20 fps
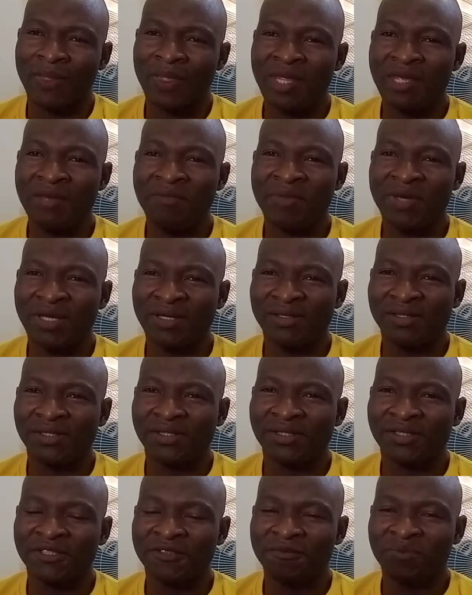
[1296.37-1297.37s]

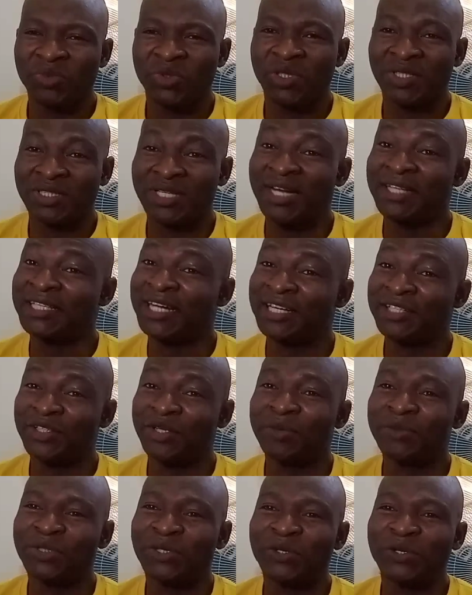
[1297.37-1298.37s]
image. Well, that
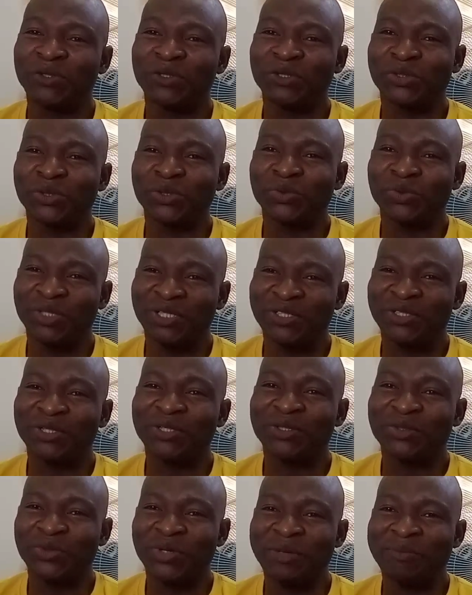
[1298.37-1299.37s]
assumption also will
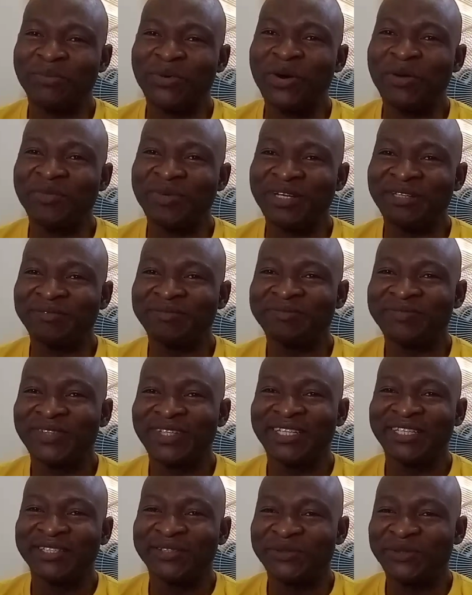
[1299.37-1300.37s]
result to a problem
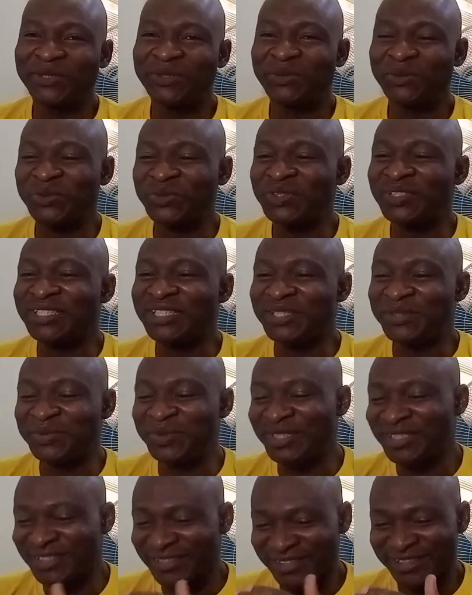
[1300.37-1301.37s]
which we will deal
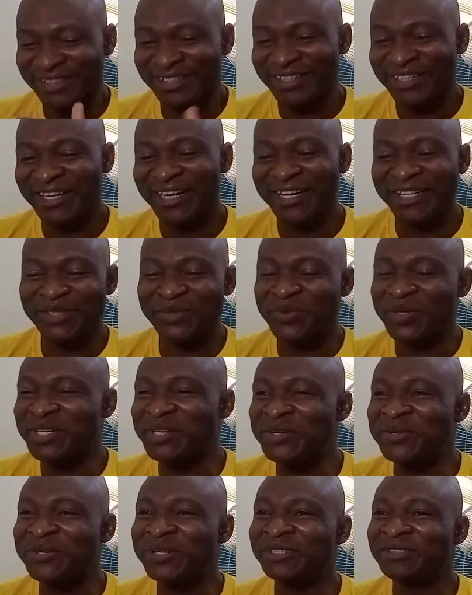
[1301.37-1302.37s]
with as we
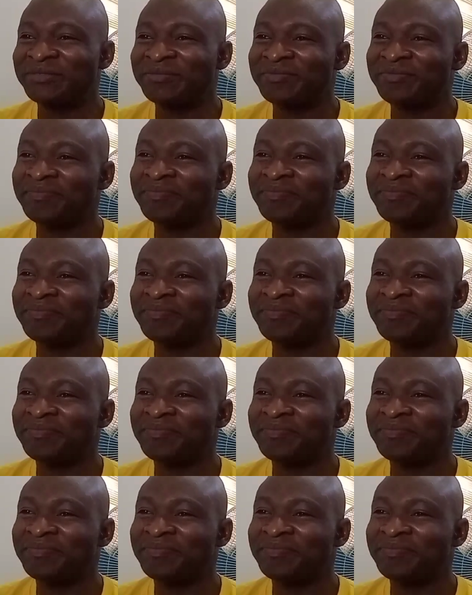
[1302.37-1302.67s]
go on.